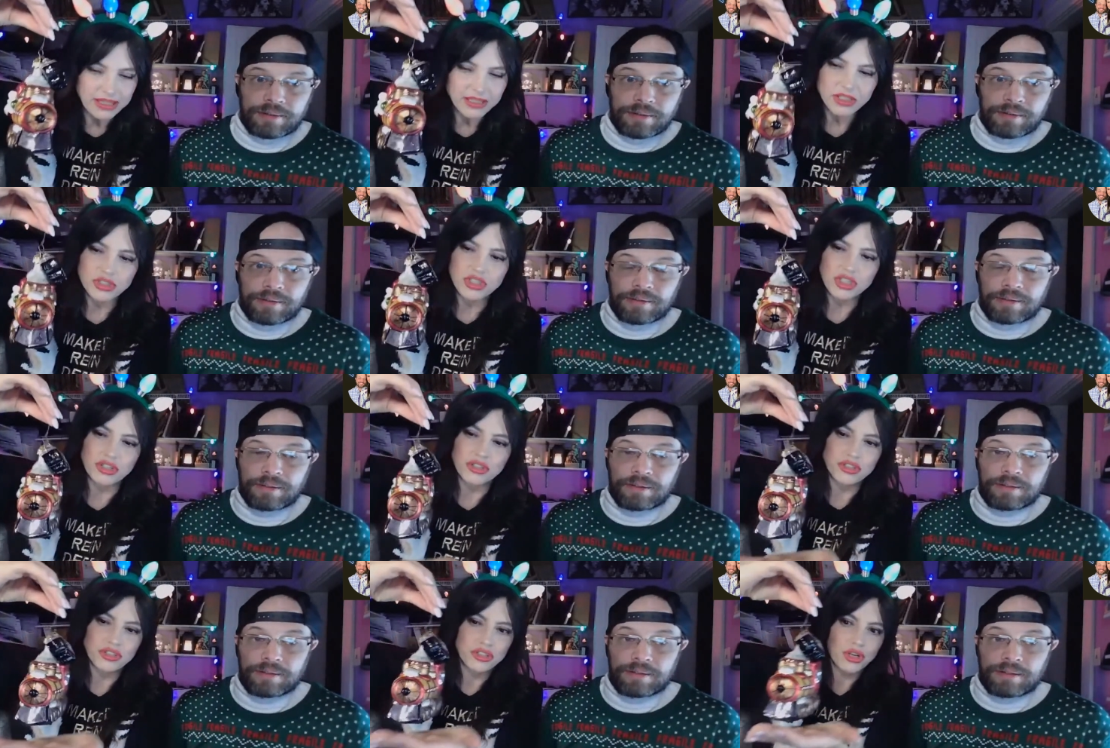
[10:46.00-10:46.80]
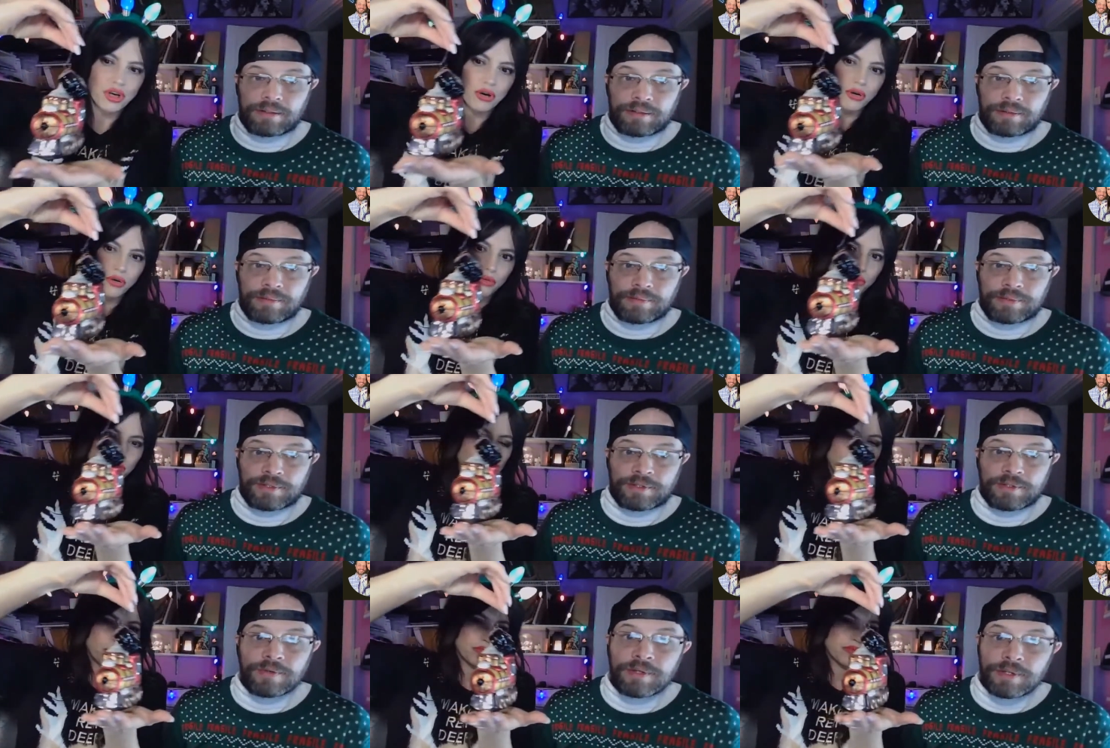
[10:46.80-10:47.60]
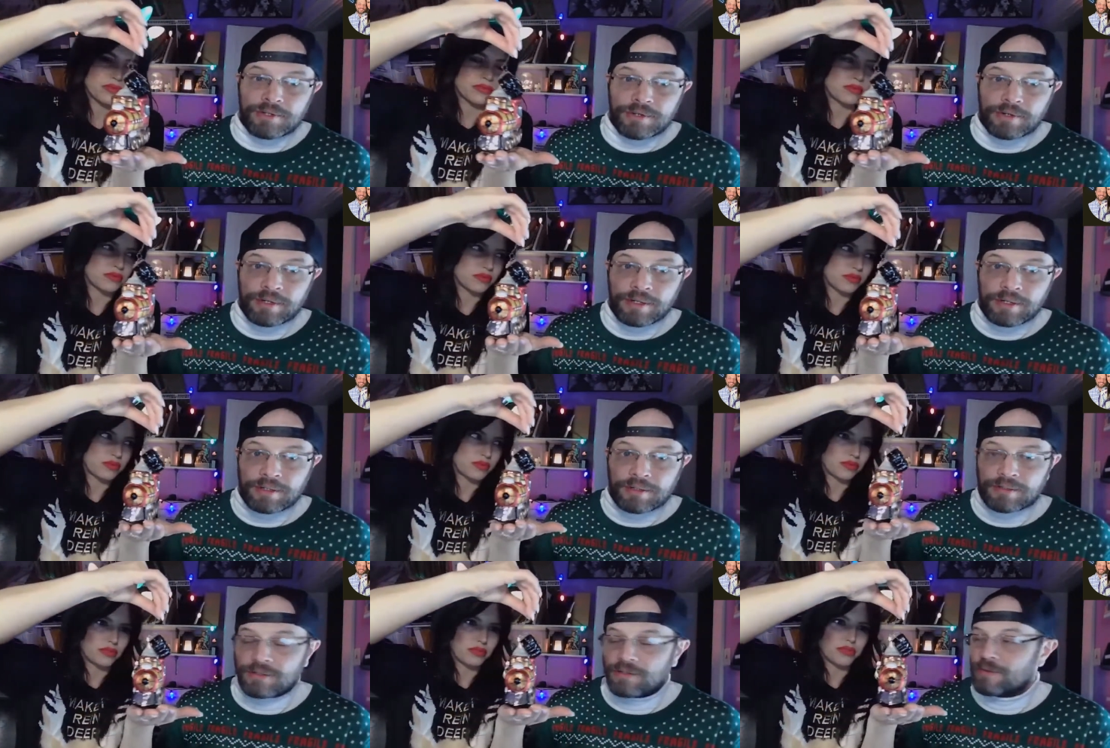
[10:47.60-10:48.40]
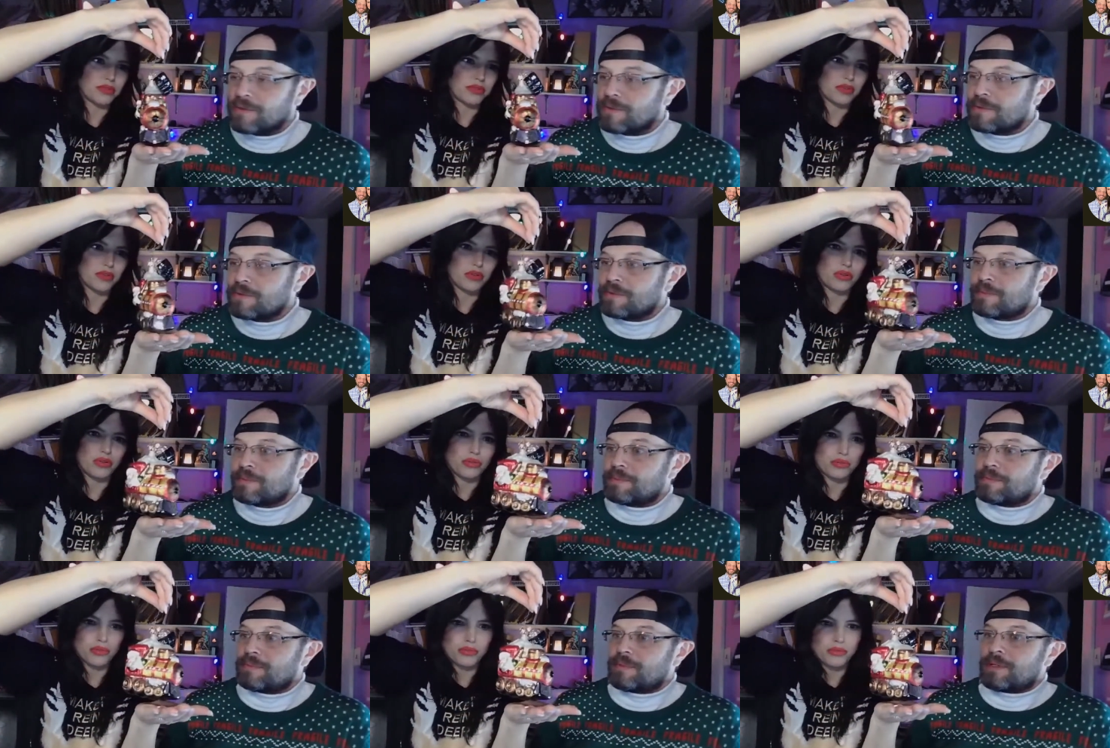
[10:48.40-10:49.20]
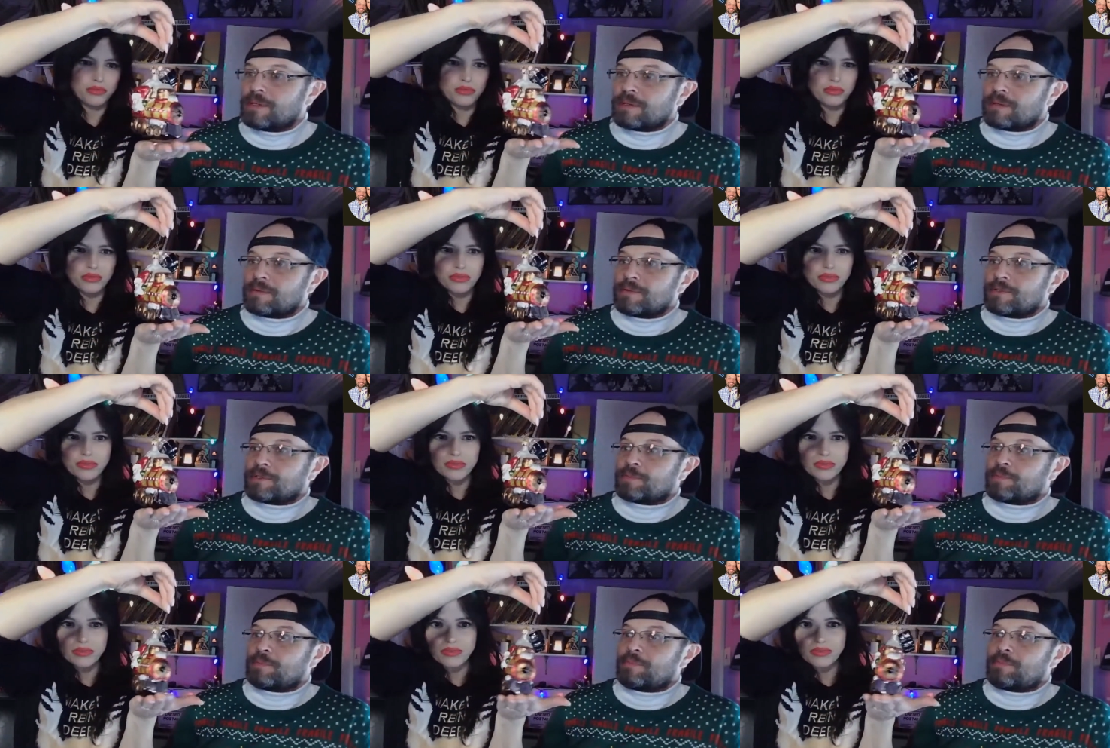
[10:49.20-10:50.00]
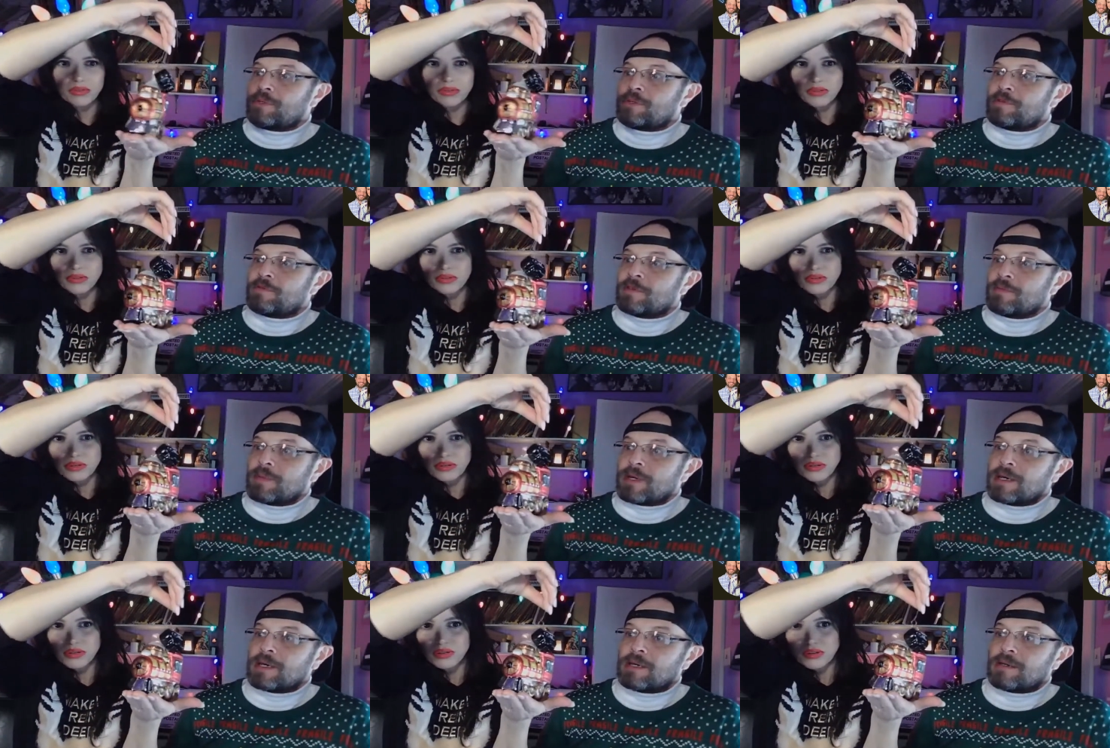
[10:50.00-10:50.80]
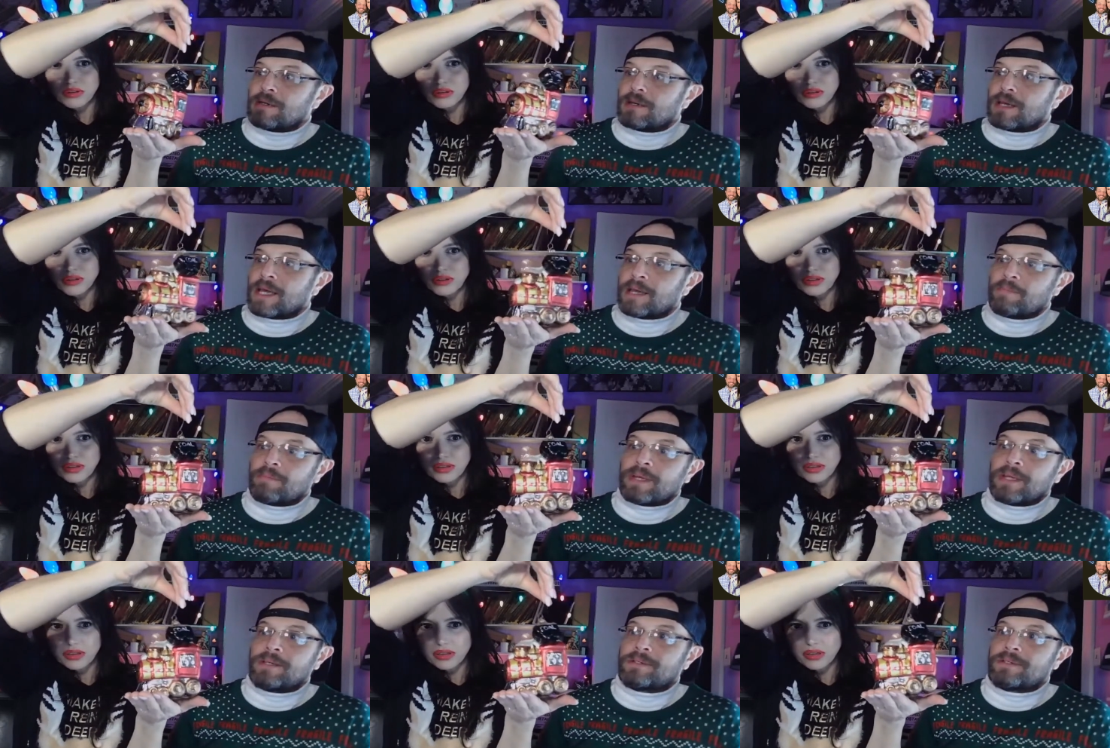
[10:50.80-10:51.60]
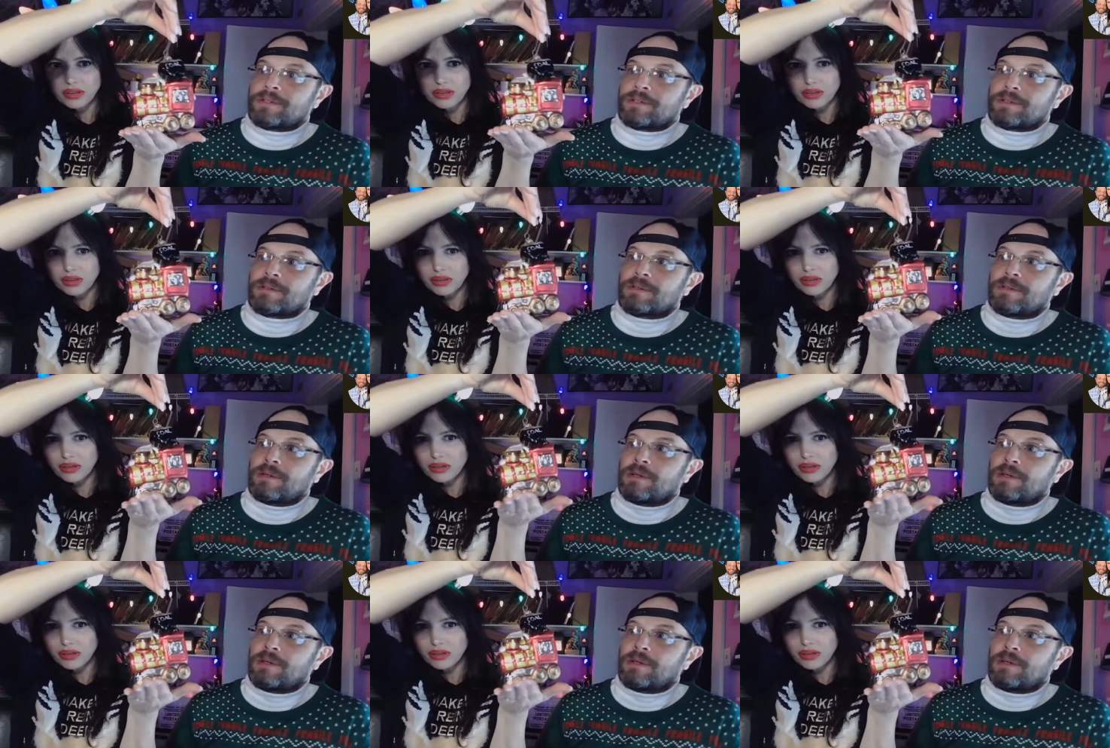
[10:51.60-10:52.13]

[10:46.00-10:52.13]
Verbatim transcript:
Speaker 1: it's they're so so
Speaker 2: intricate, so you know, just beautifully made, hand painted.